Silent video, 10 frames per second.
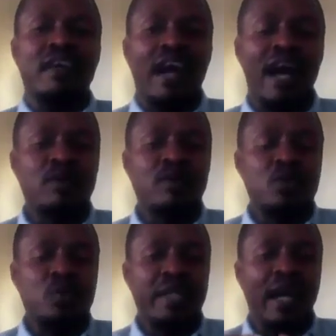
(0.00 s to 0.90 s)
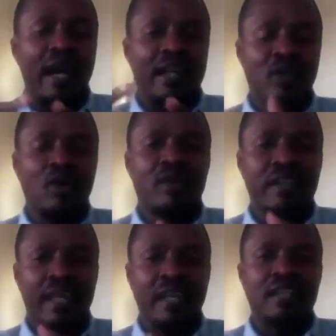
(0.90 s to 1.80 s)
how do we
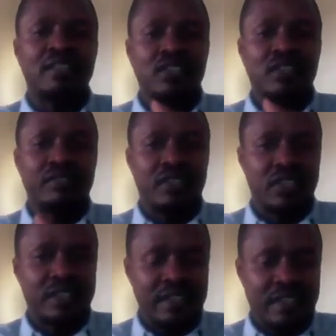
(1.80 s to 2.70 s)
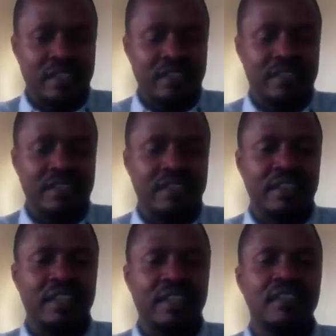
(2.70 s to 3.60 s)
unlock energy efficiency
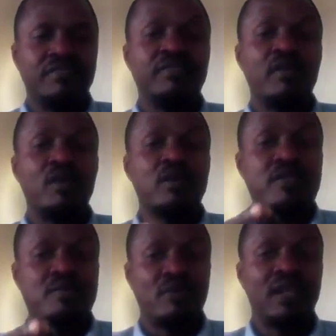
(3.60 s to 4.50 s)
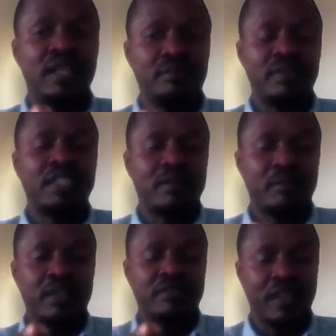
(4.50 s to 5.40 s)
for small and medium
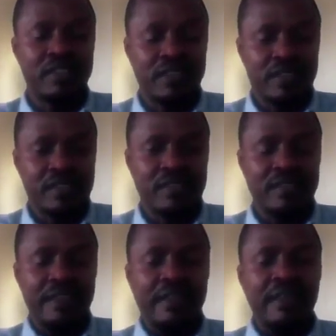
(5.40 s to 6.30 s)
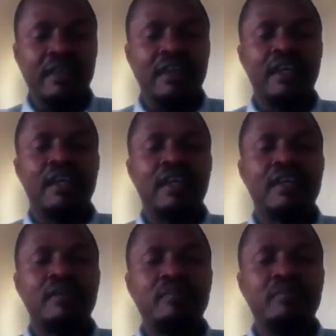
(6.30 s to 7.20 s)
manufacturers?
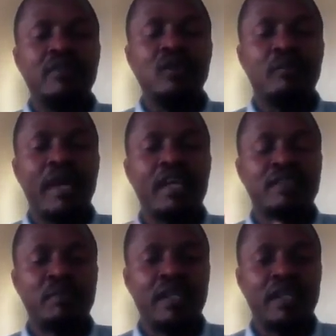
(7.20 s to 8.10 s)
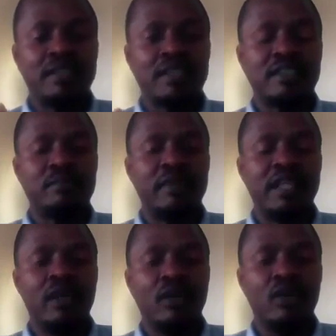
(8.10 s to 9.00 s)
My experience has
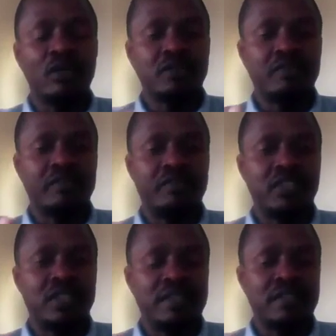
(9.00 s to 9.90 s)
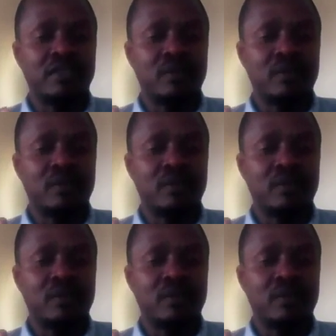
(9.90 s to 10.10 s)
been a lot of efficiency